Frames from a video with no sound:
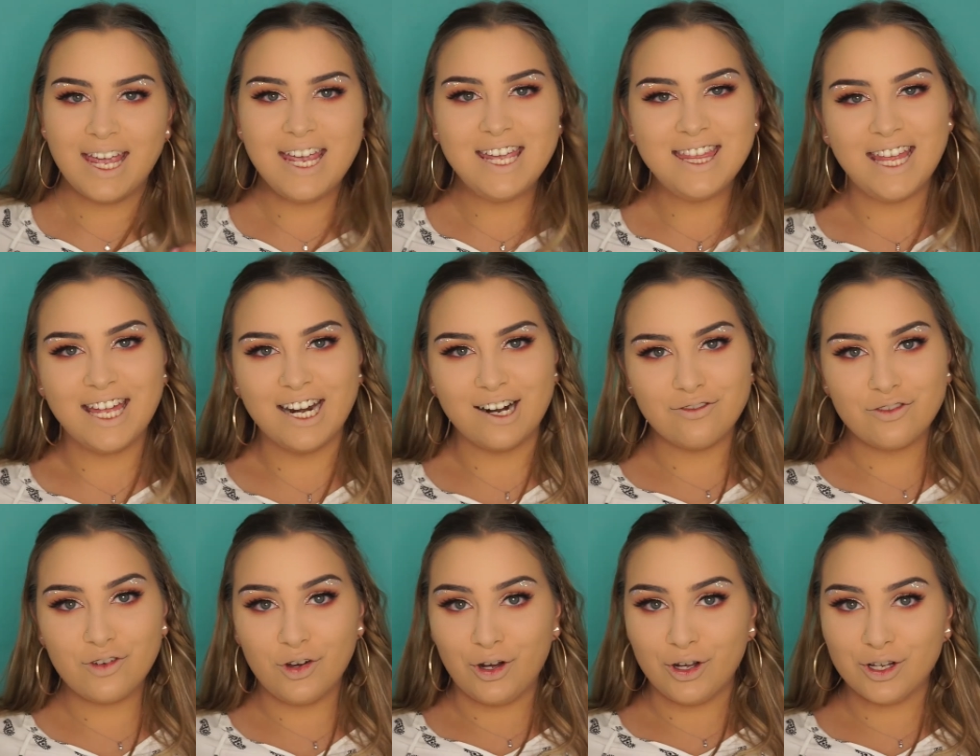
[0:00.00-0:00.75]
And then
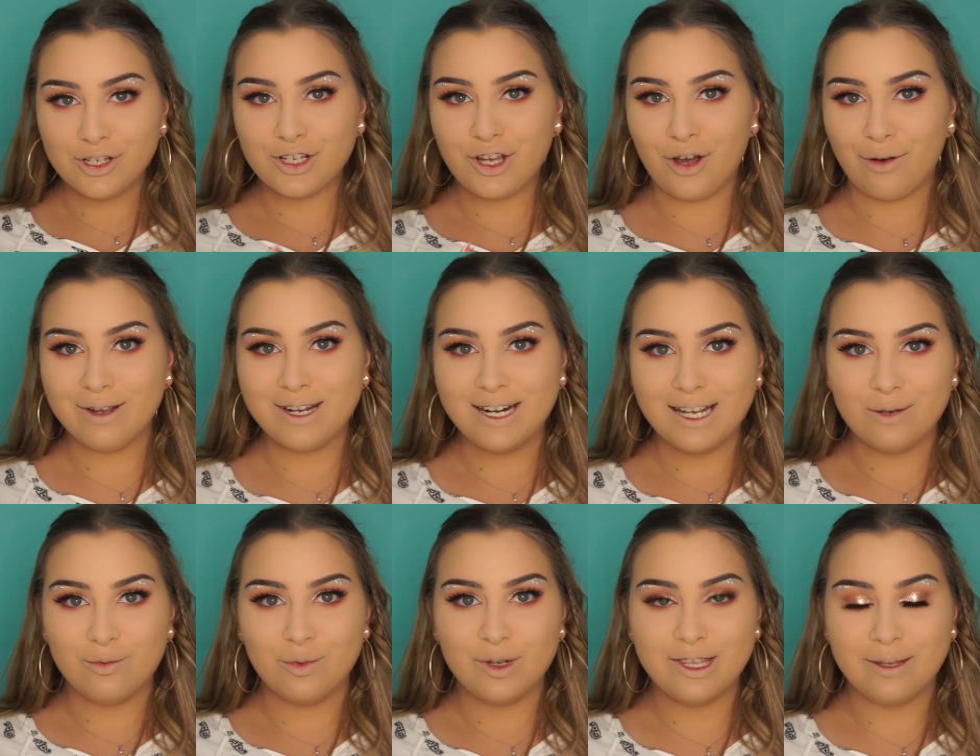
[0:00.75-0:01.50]
of course going
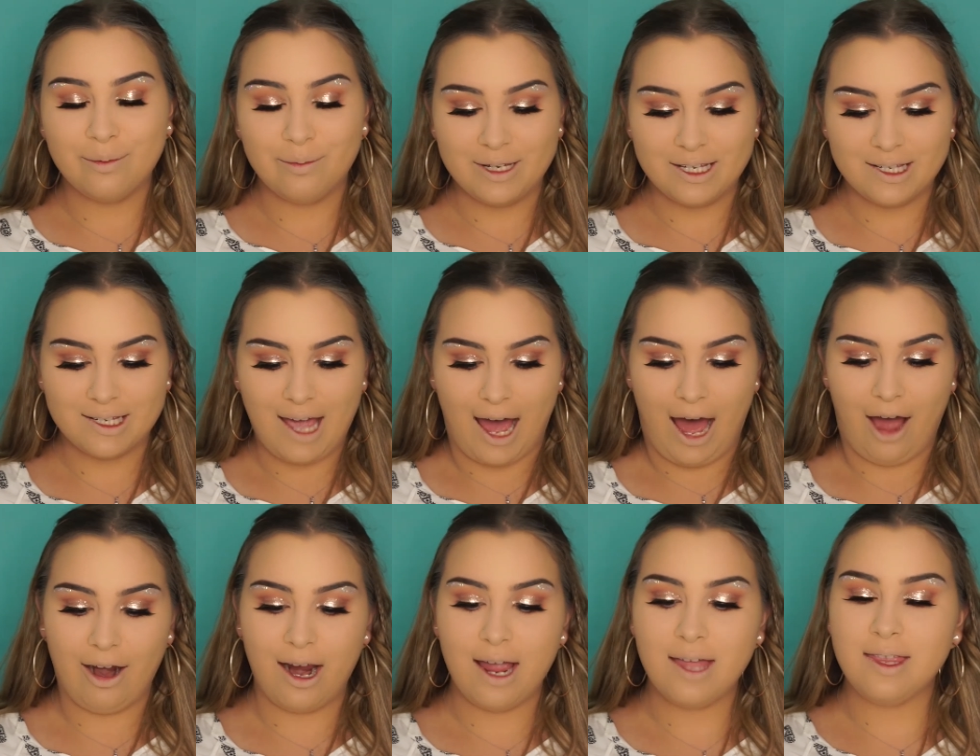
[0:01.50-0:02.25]
in with
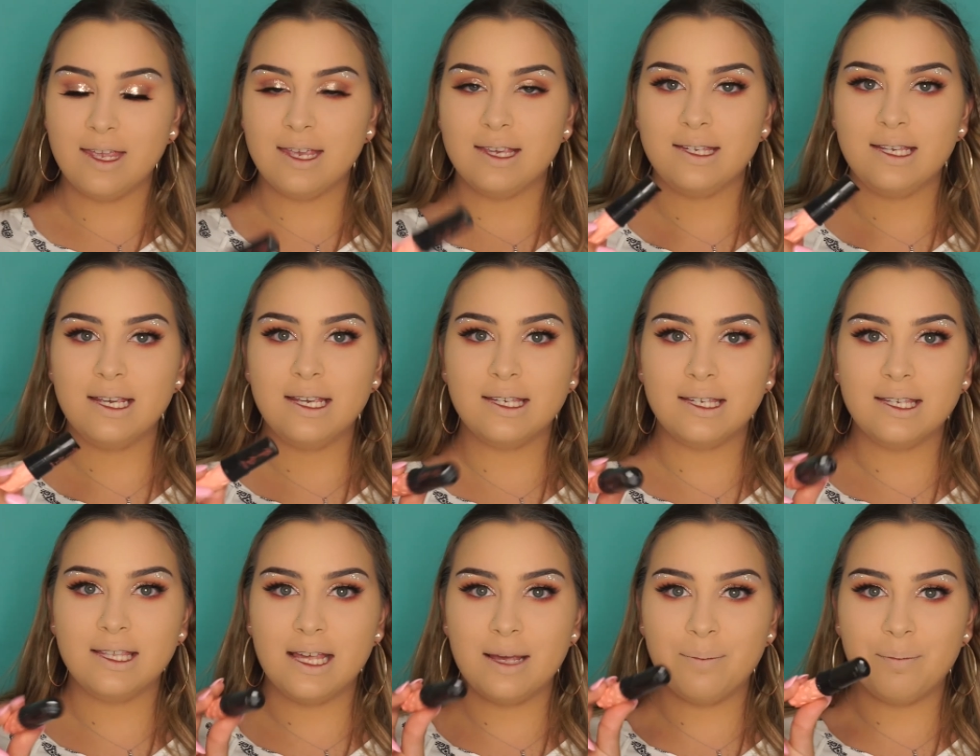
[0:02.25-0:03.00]
mascara, this
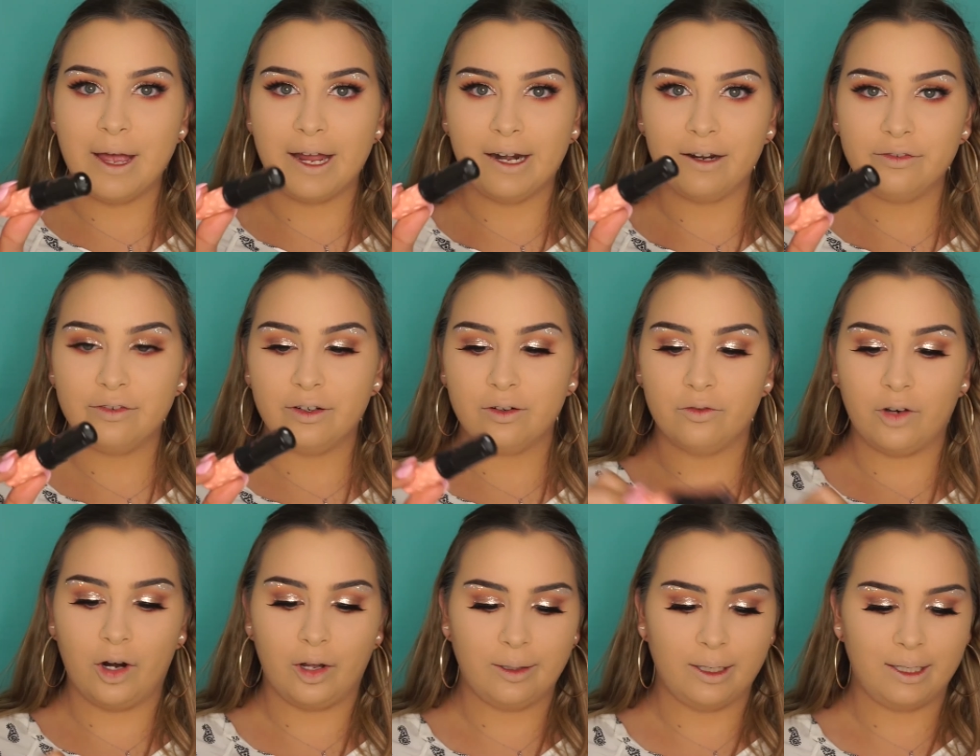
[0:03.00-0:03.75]
is the Benefit
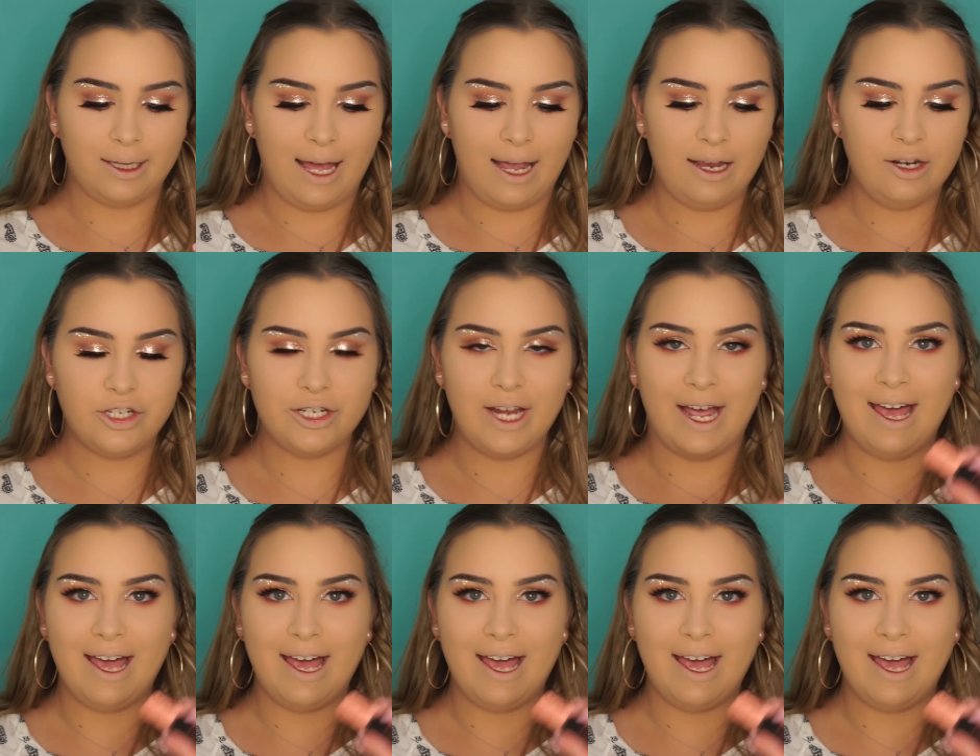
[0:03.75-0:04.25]
Roller Lash.